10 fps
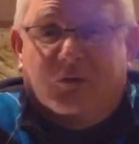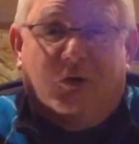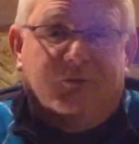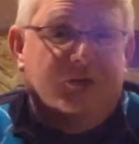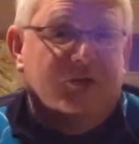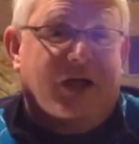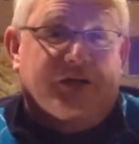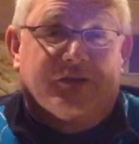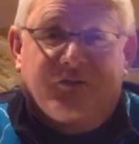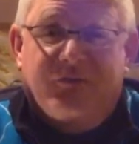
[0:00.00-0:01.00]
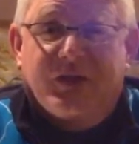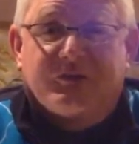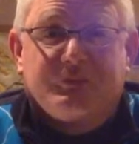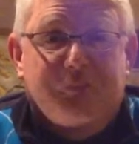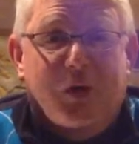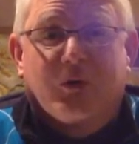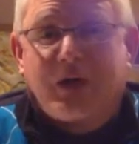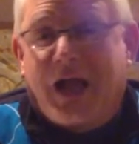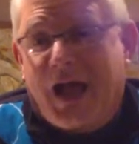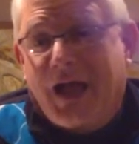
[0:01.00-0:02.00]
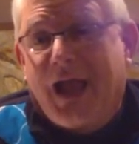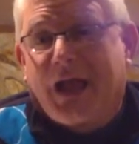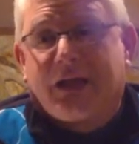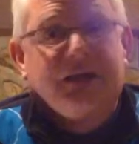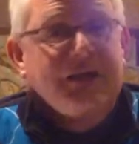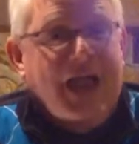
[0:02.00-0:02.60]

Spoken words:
So if you like to fish, boat, kayak,